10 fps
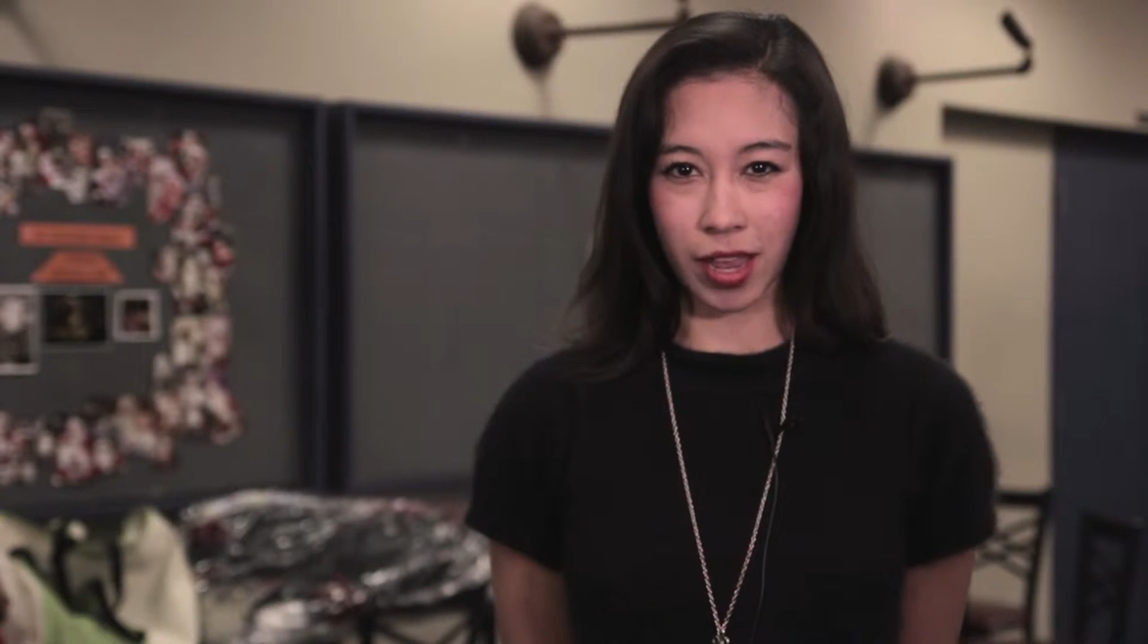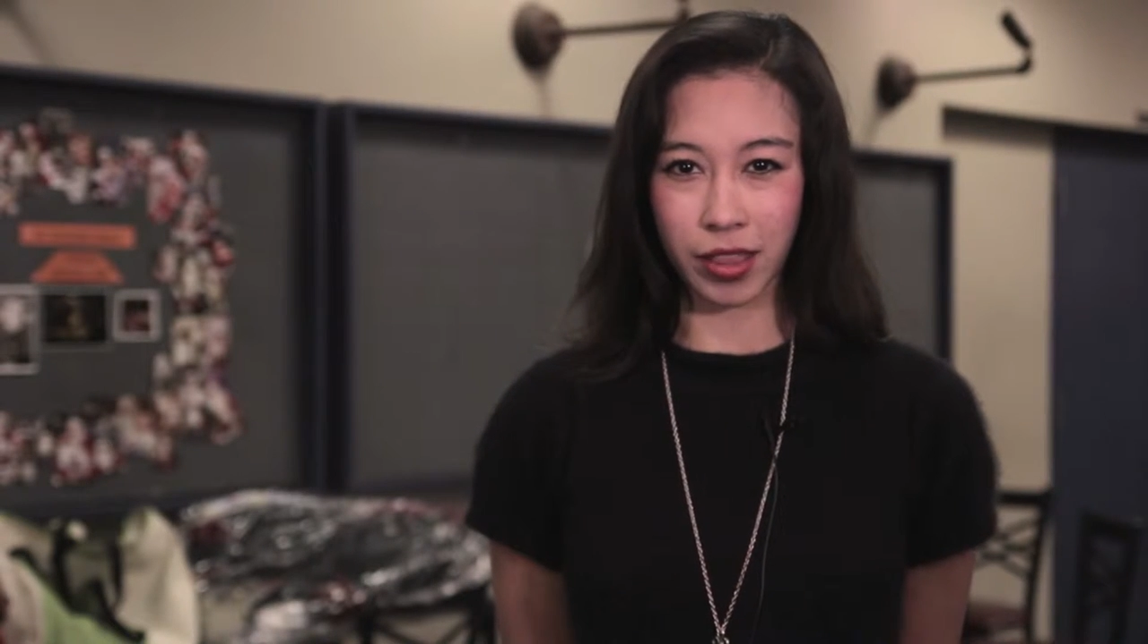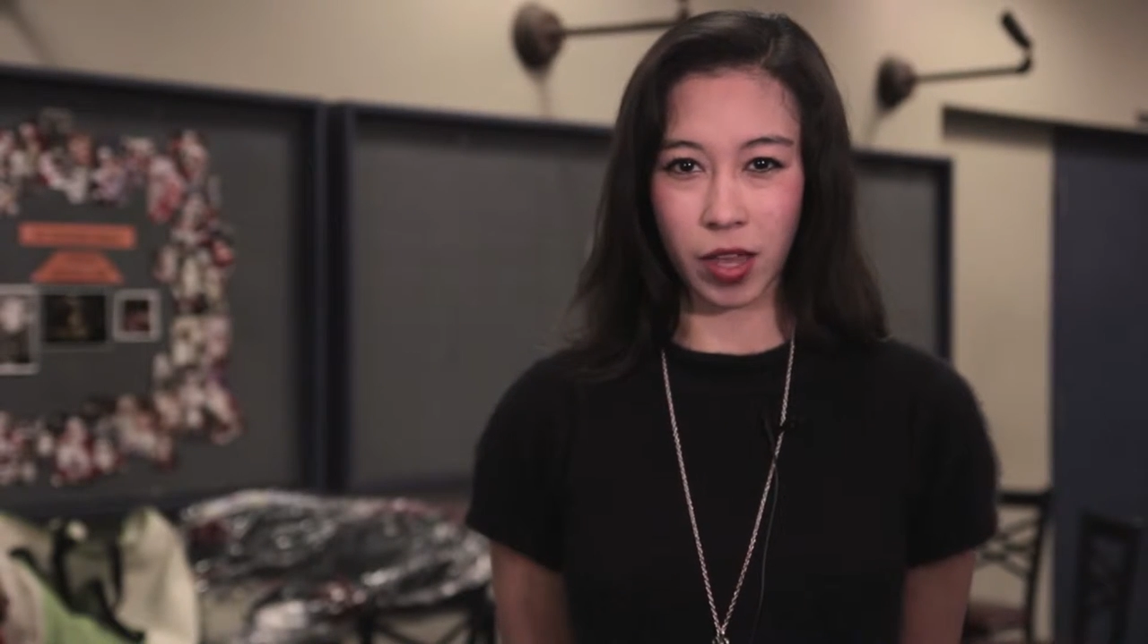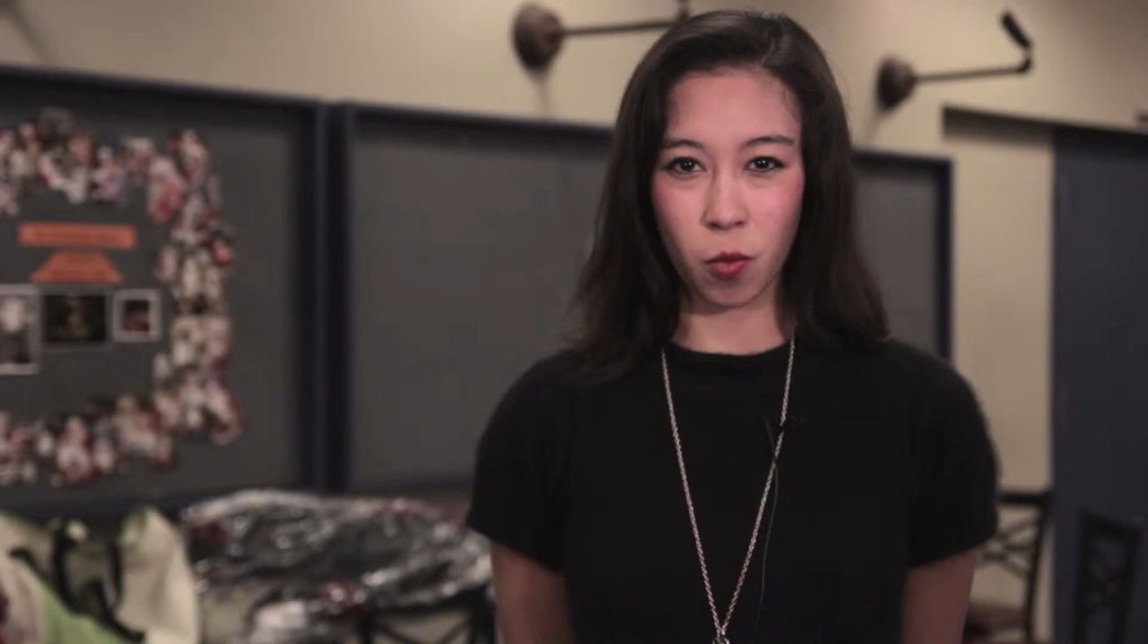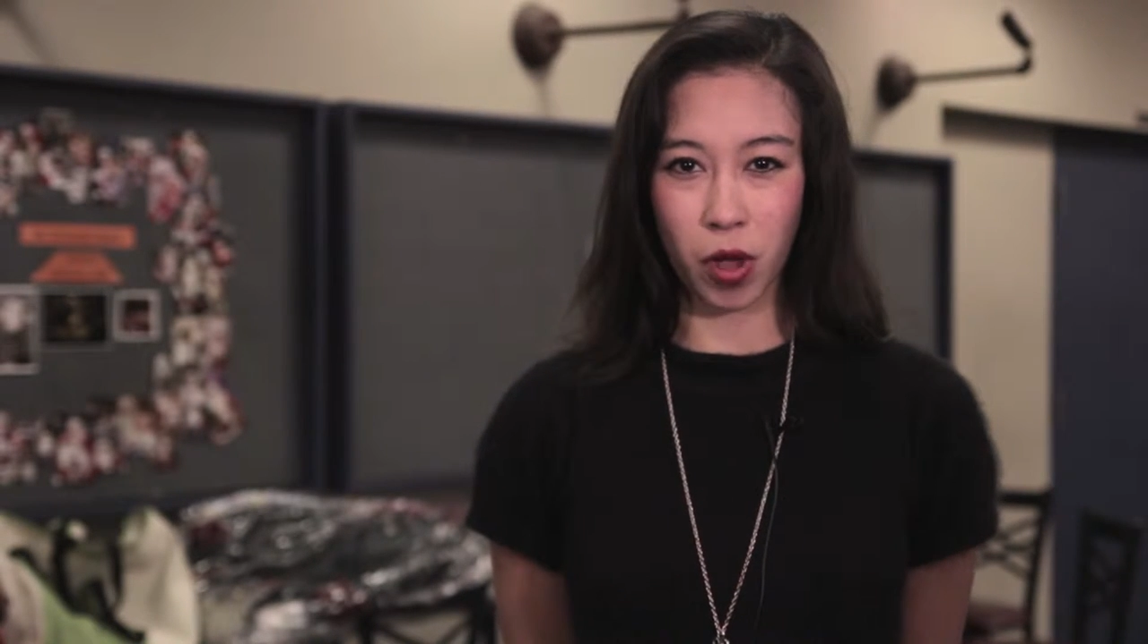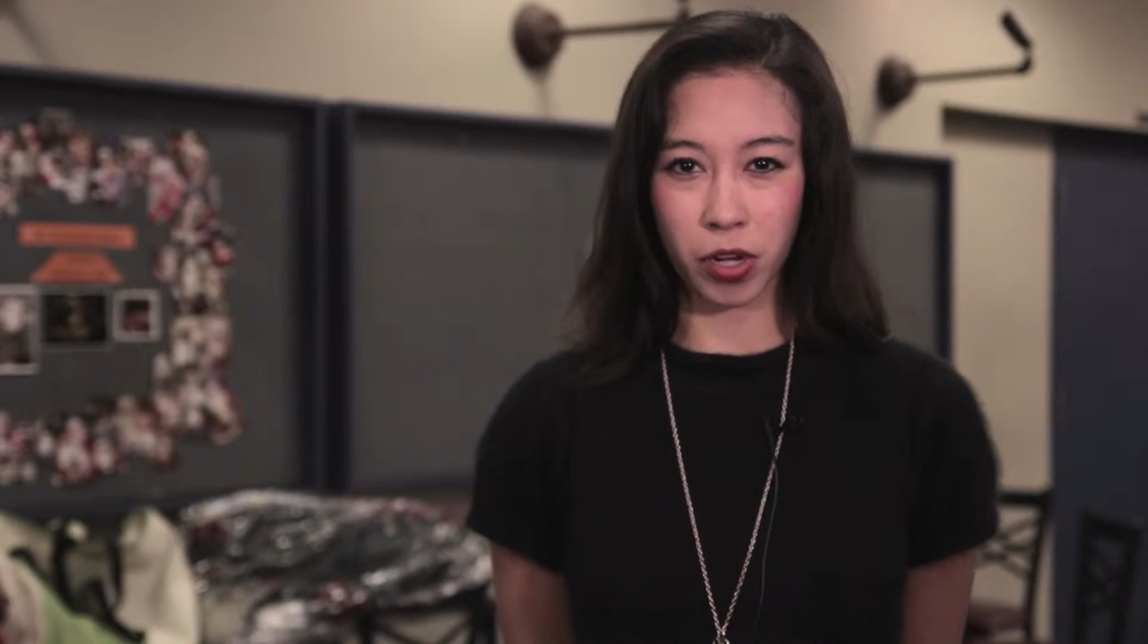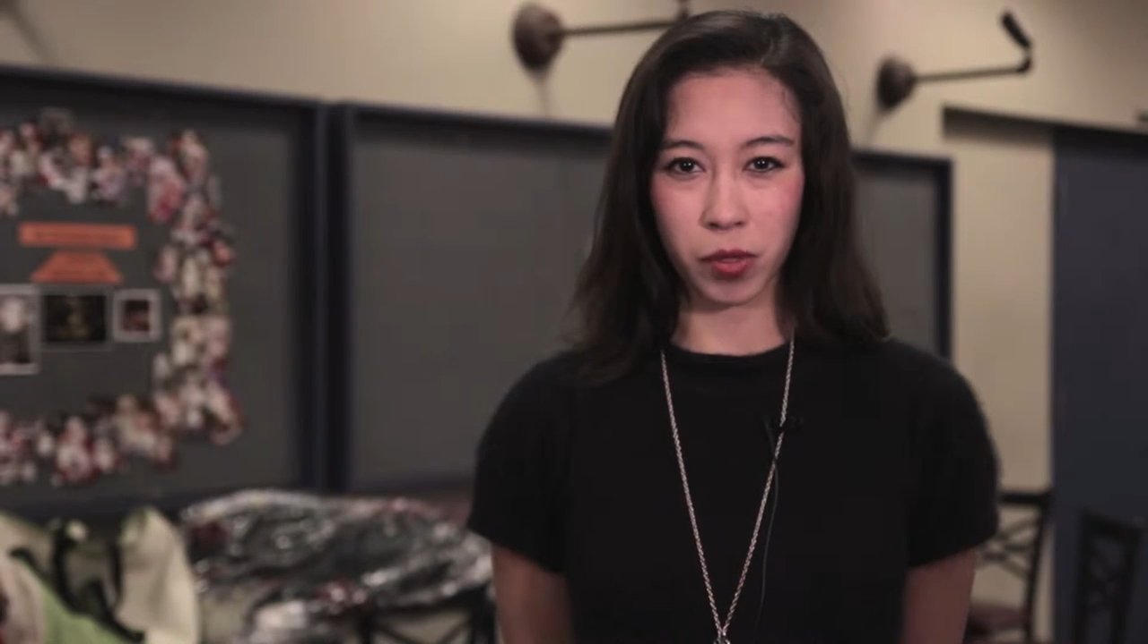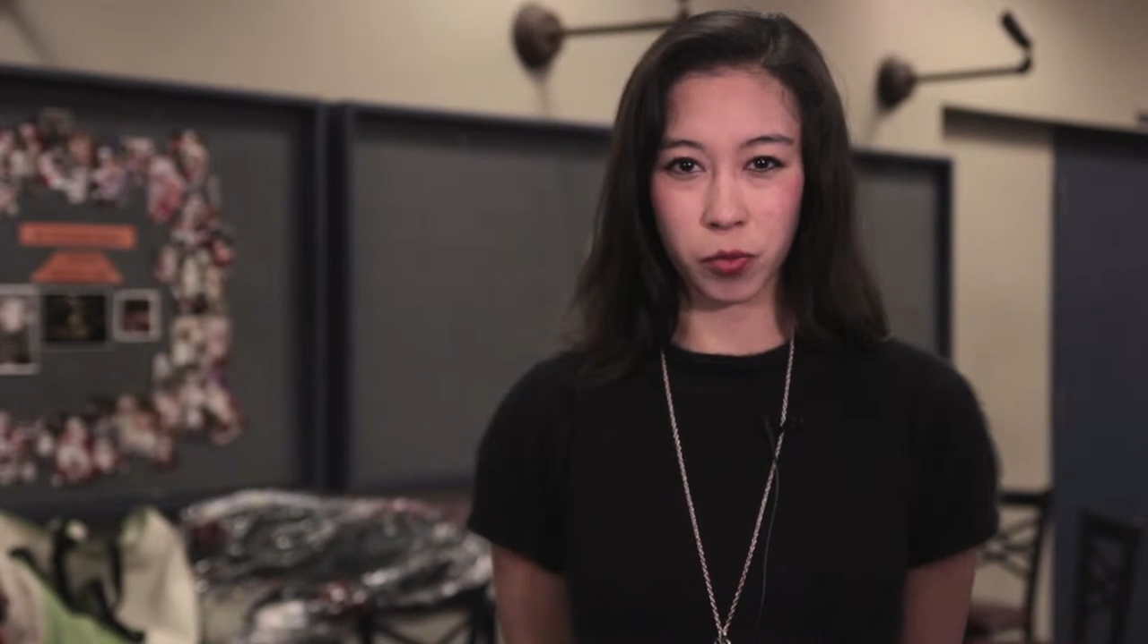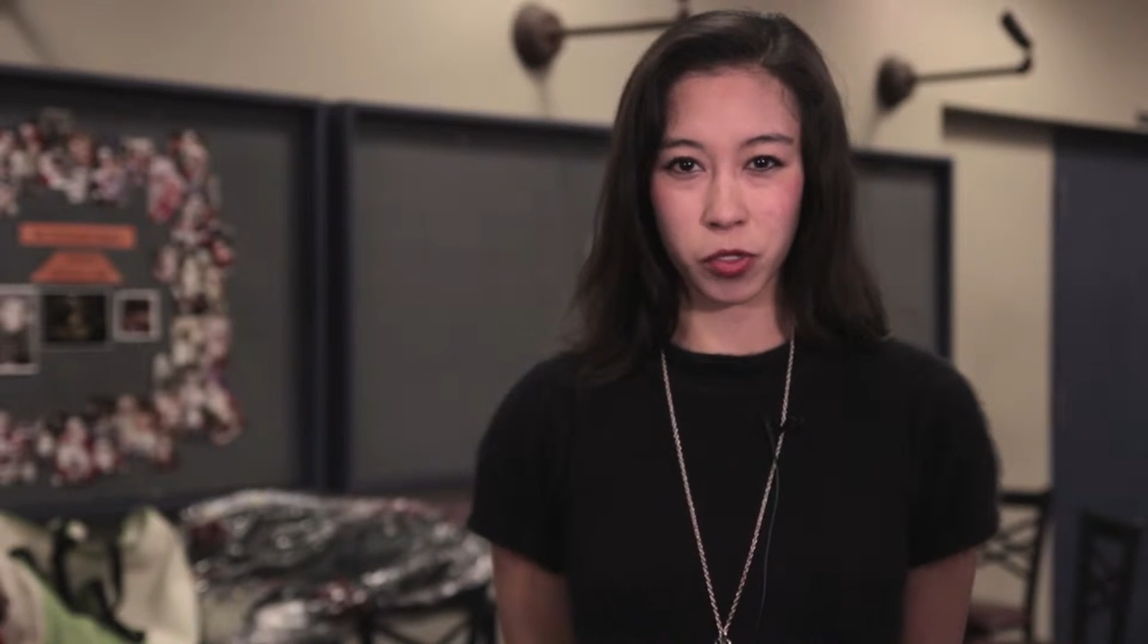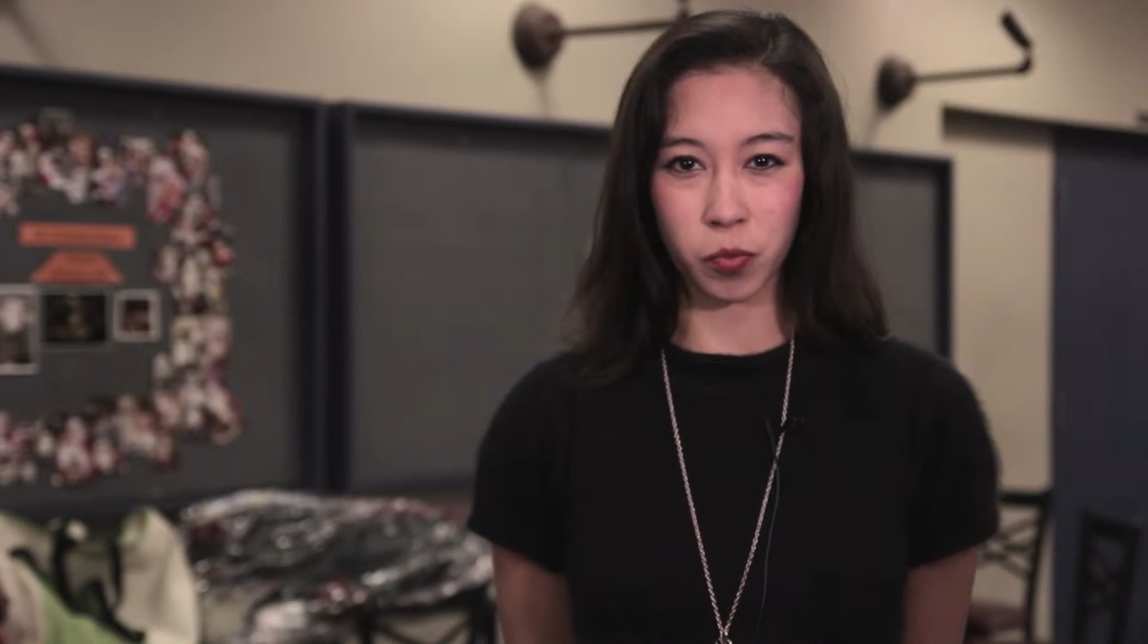and they want
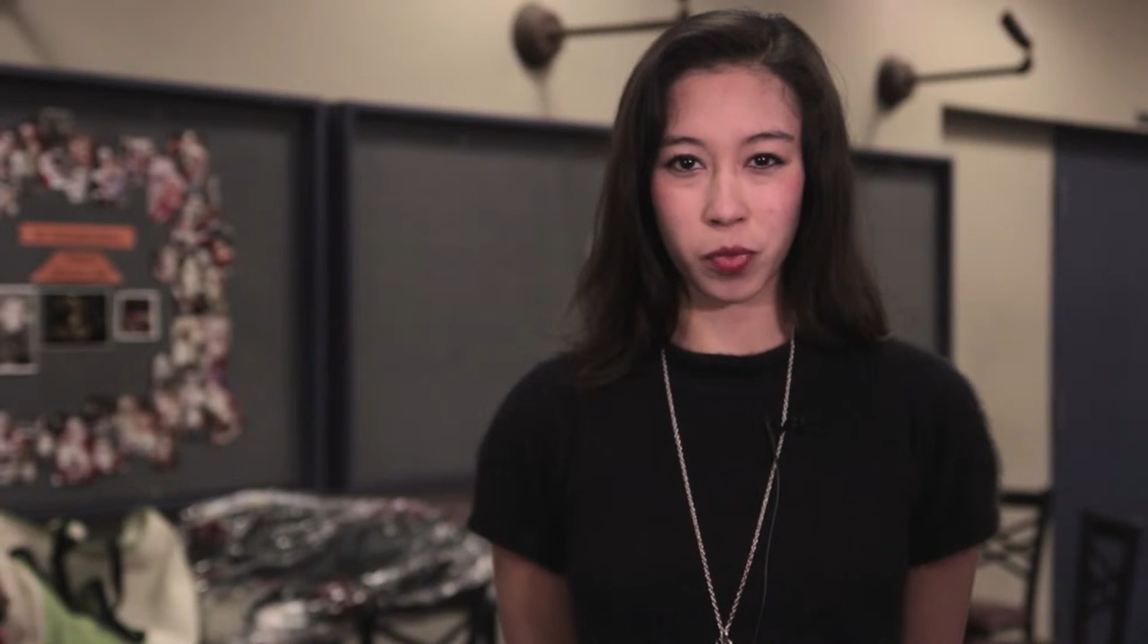him to